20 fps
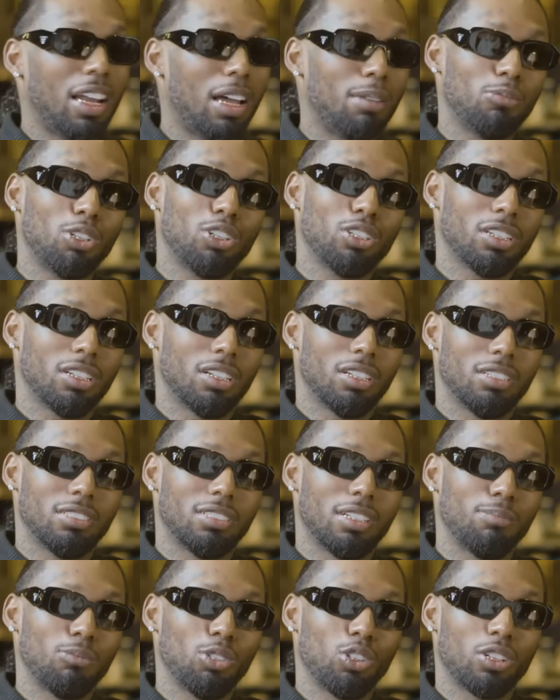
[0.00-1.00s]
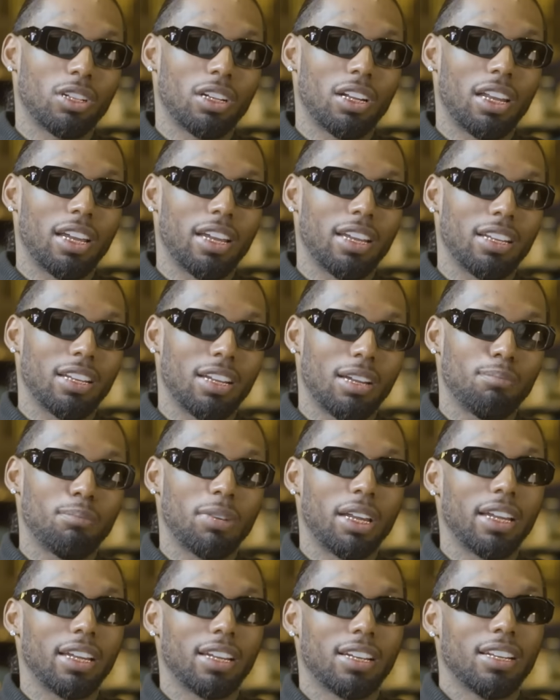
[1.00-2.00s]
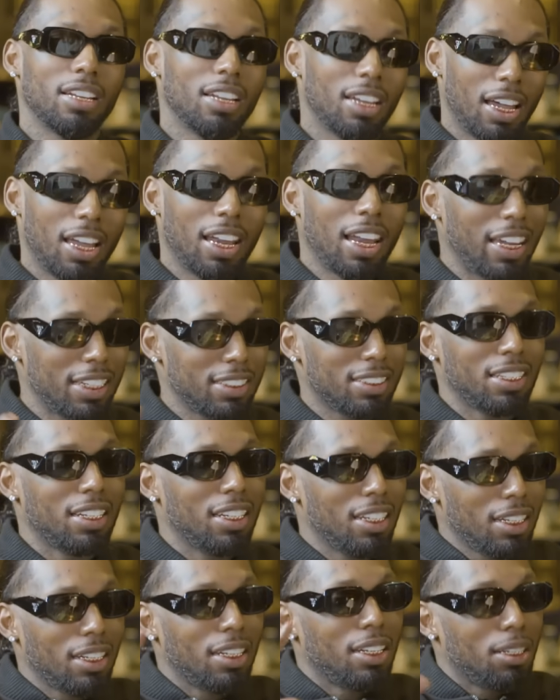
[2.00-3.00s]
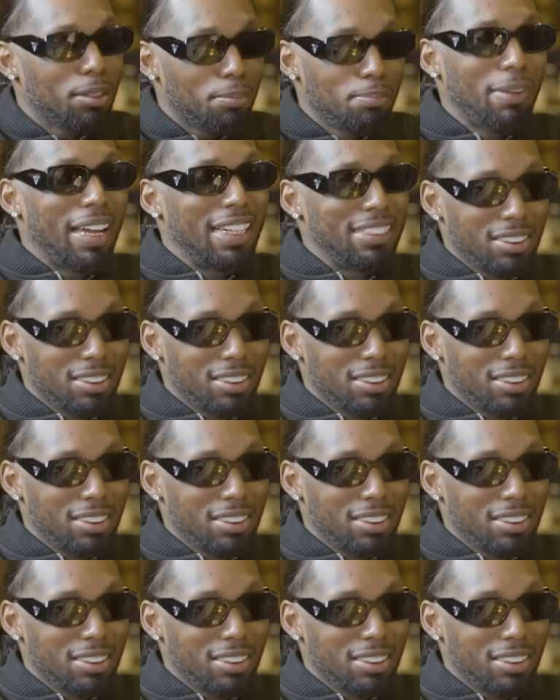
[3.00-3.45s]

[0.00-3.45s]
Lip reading: I'm not, you know. I'm not gonna lie. I'm like, I like to hear mad